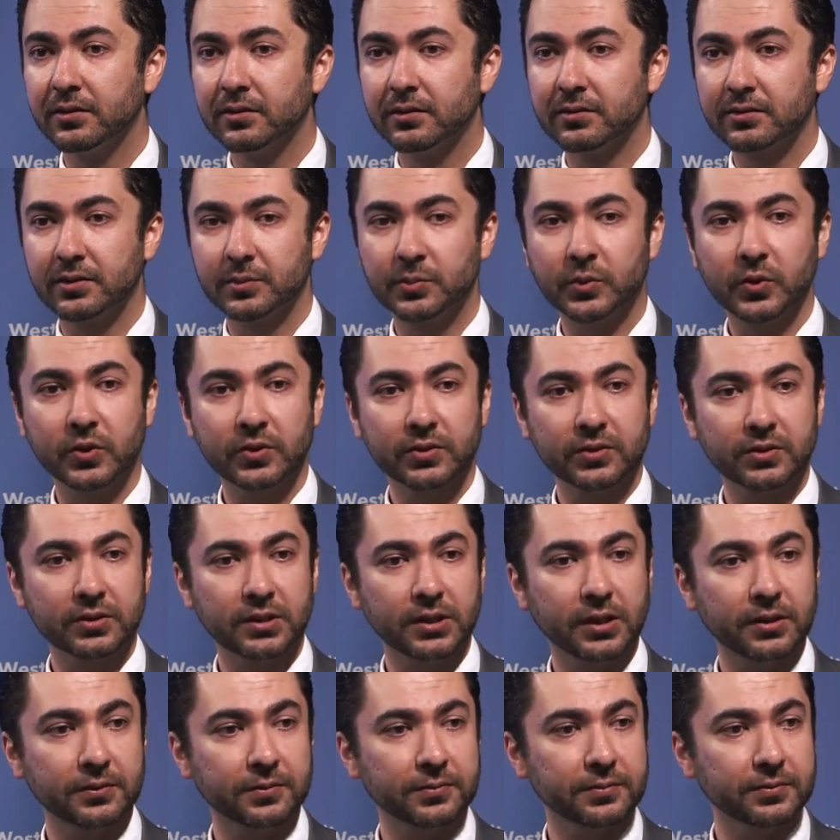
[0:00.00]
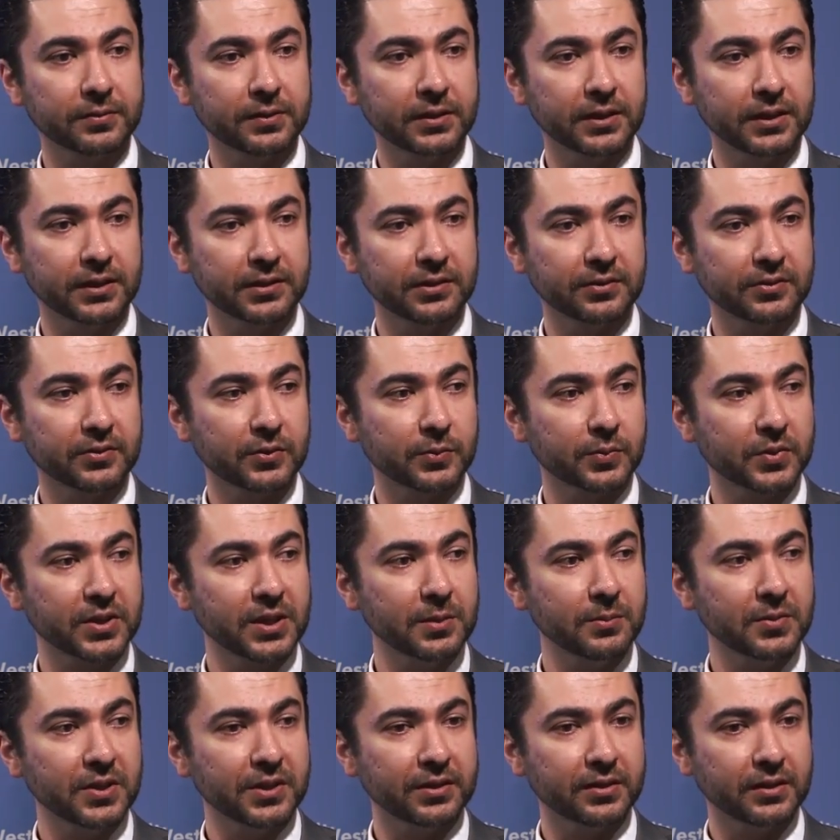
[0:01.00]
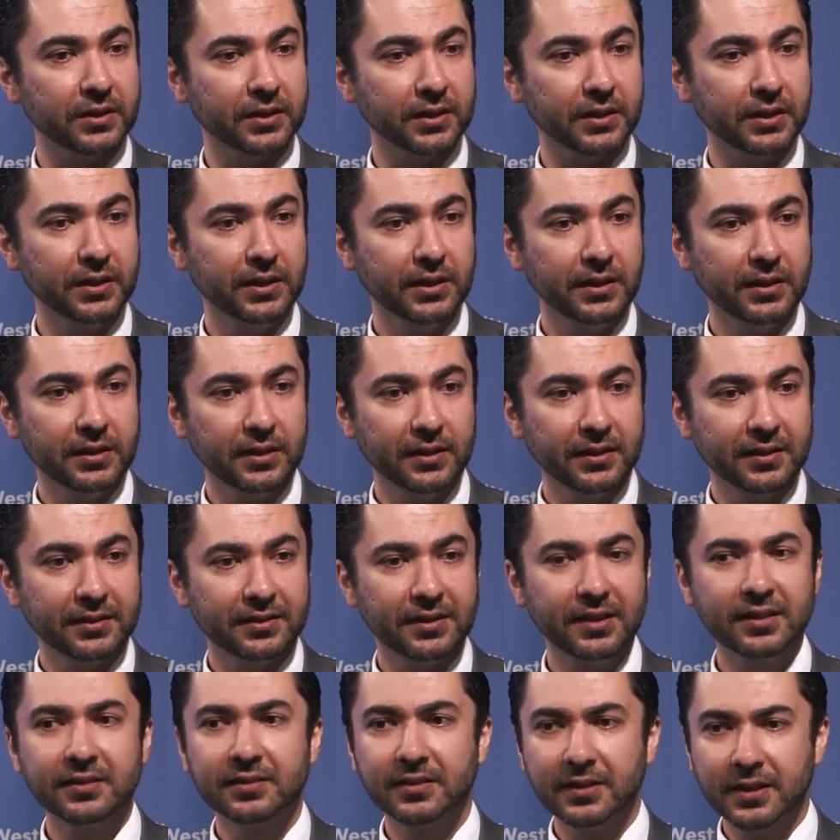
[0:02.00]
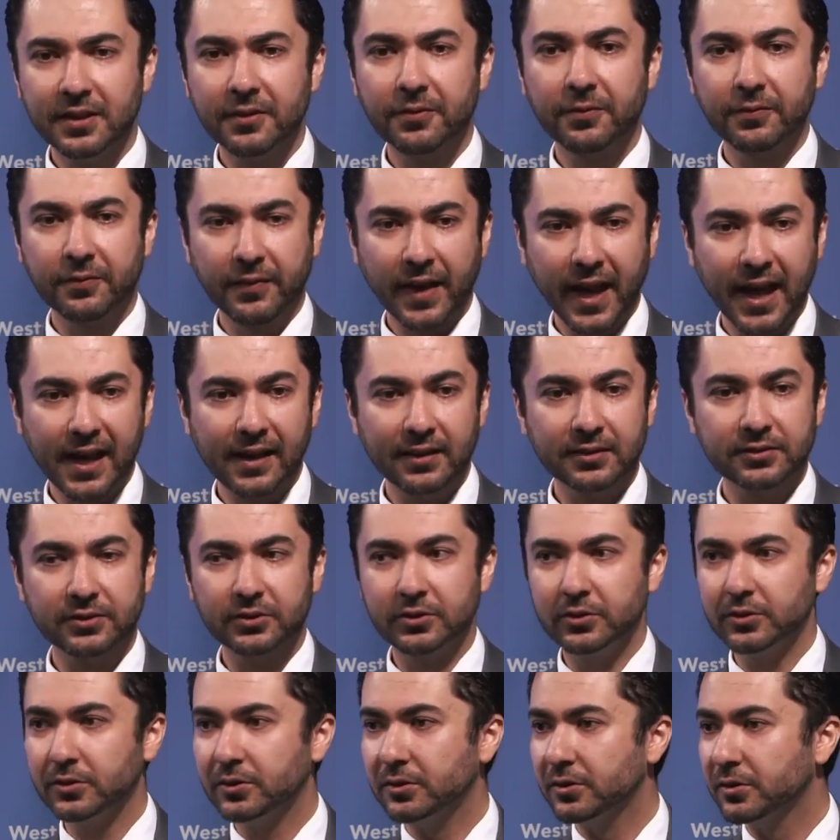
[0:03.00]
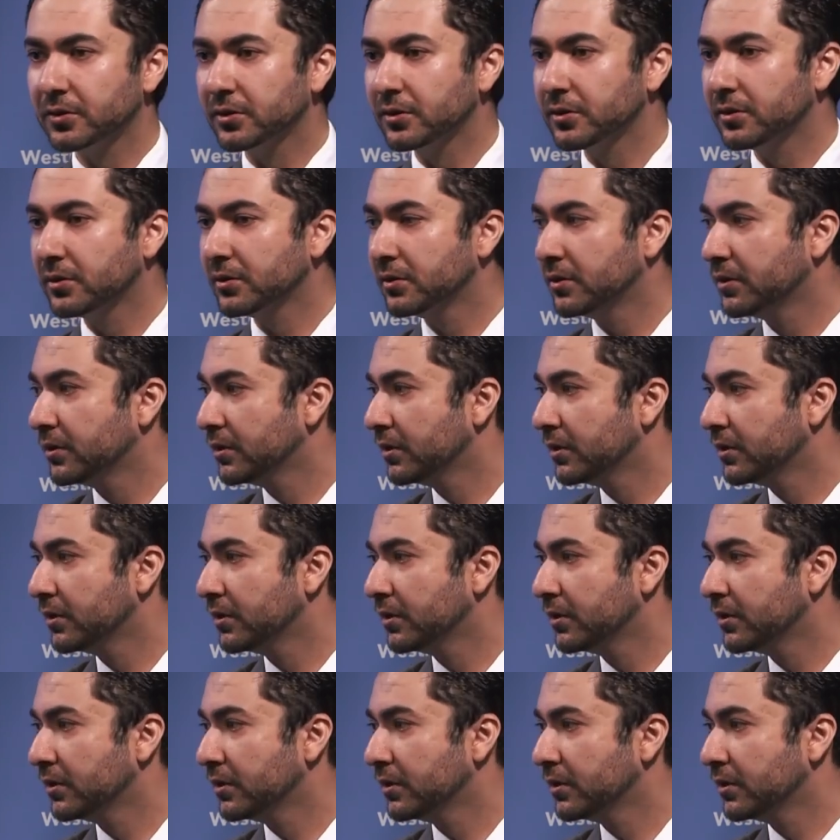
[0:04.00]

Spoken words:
supporter of the Supreme Leader, they really failed to